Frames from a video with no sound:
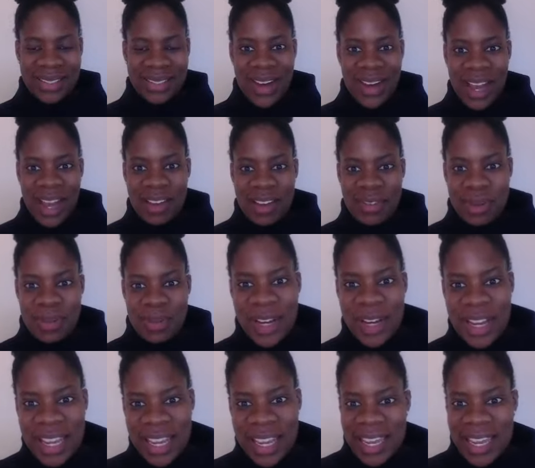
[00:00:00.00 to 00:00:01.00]
Cool. Hi,
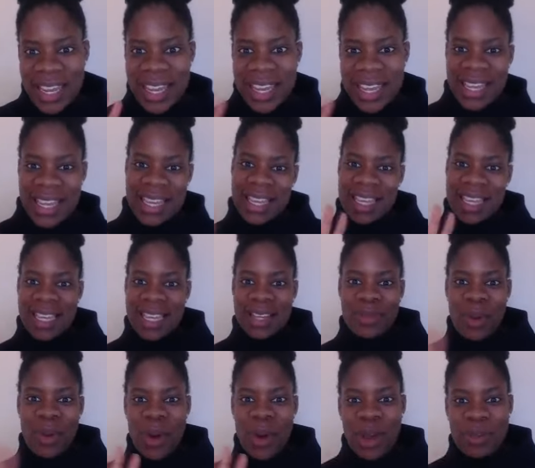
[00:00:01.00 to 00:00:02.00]
everybody.
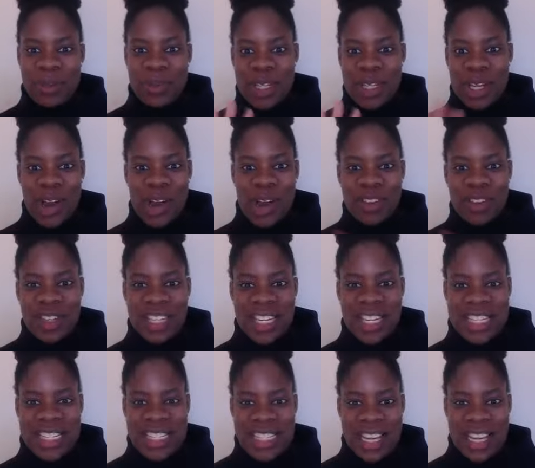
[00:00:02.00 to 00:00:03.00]
Welcome to
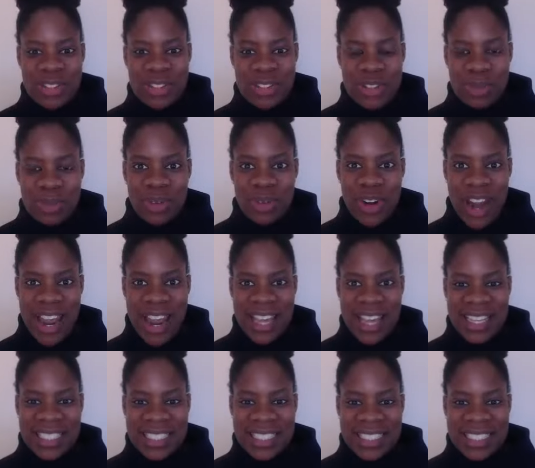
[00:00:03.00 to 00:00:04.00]
COVID-1900
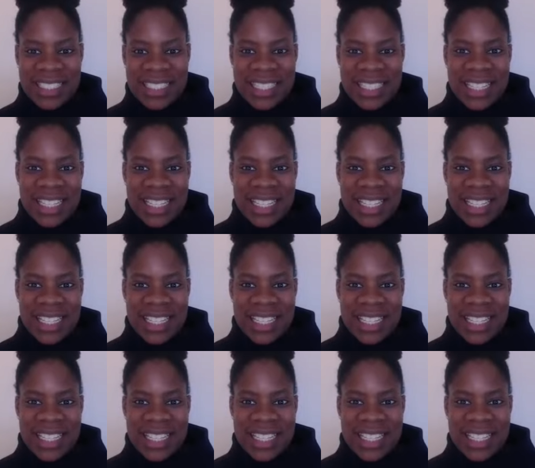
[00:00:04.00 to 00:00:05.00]
Prayer,
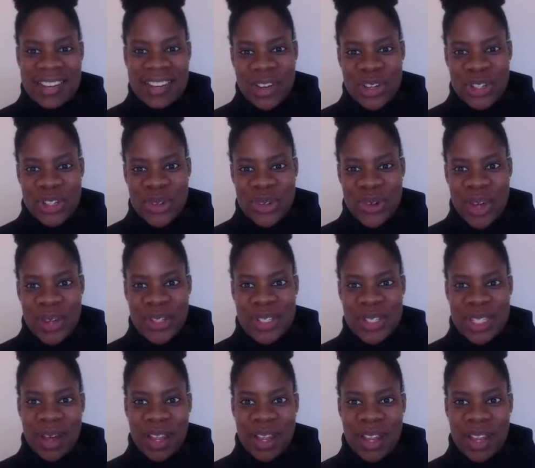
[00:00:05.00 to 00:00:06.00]
devotional
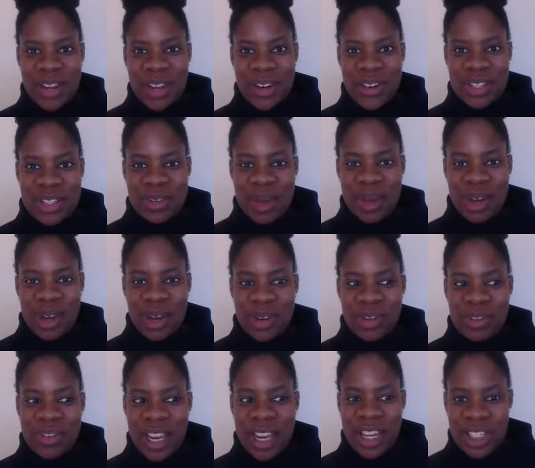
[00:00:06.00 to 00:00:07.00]
hosted by the Christian
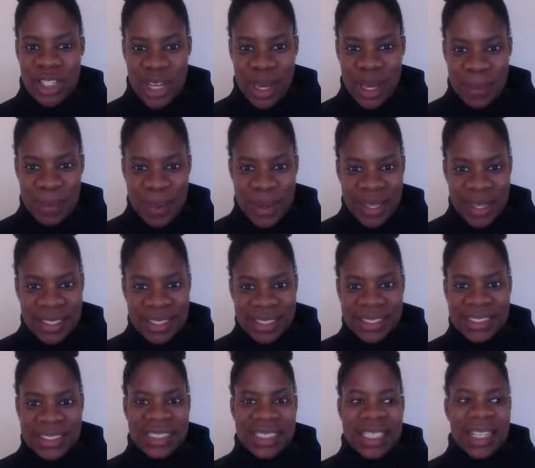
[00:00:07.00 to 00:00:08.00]
Medical Fellowship.
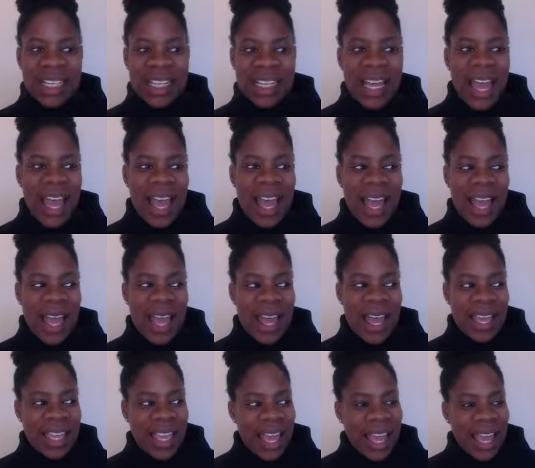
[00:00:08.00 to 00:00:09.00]

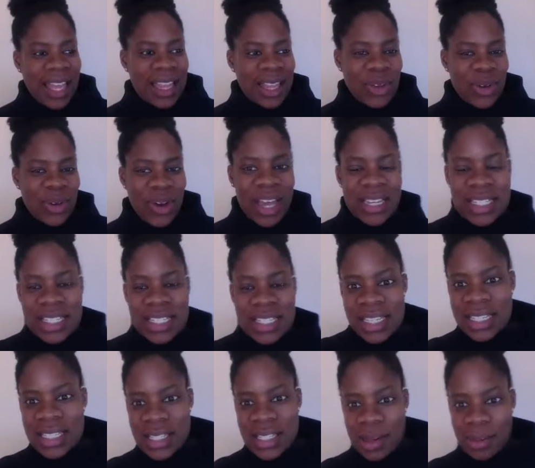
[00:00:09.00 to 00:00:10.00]
I thought
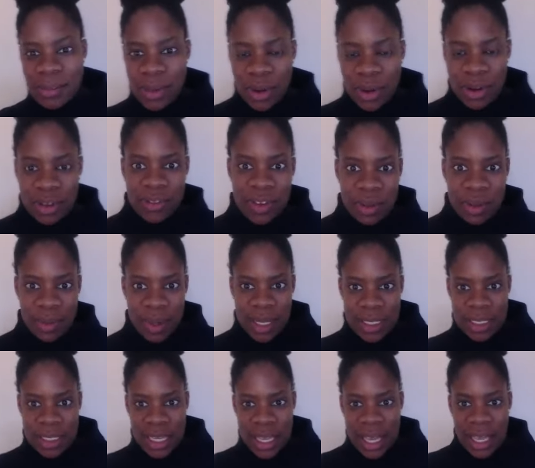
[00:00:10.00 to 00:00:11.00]
I'd jump on a few
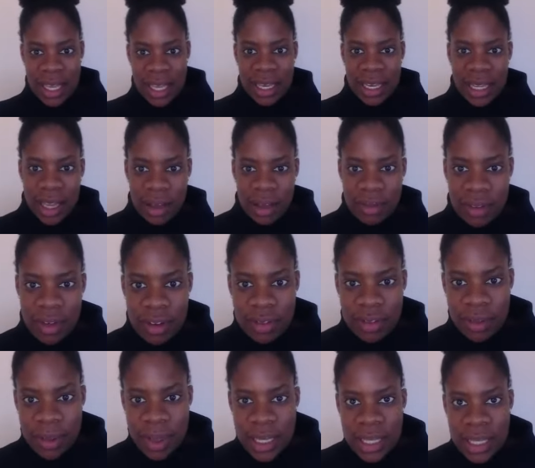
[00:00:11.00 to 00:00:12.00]
minutes early. Hopefully
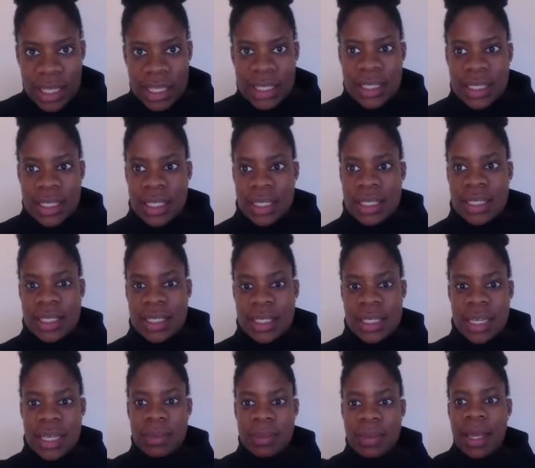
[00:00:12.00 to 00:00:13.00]
everybody can
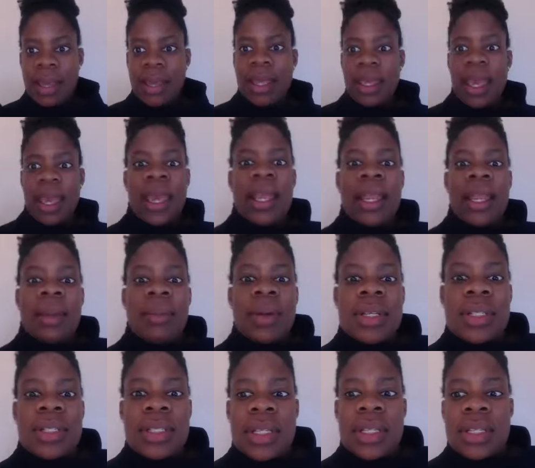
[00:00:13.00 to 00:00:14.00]
see me okay. I'll
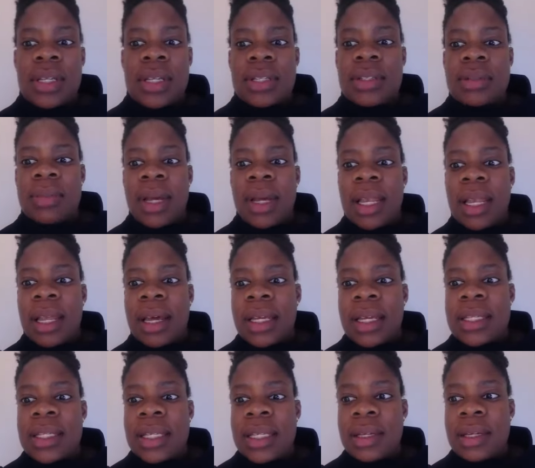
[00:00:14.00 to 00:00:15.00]
just adjust my
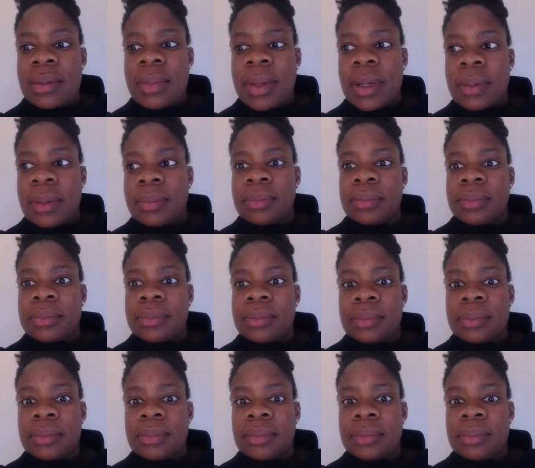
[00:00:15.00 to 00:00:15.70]
light a little bit.